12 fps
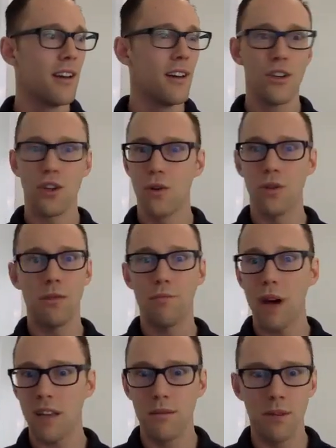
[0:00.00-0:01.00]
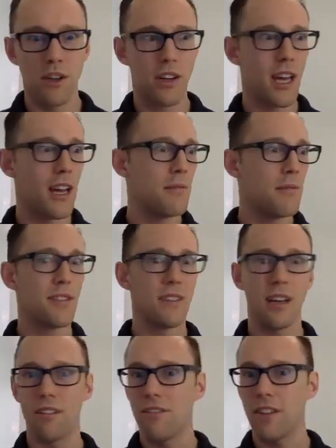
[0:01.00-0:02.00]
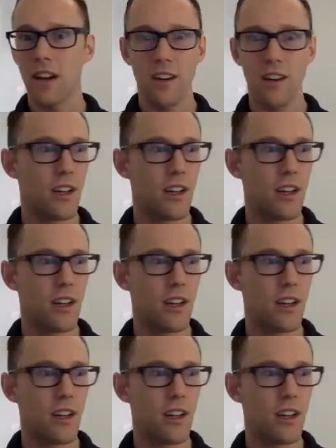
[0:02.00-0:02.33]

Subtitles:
shows at basketball games, at fairs,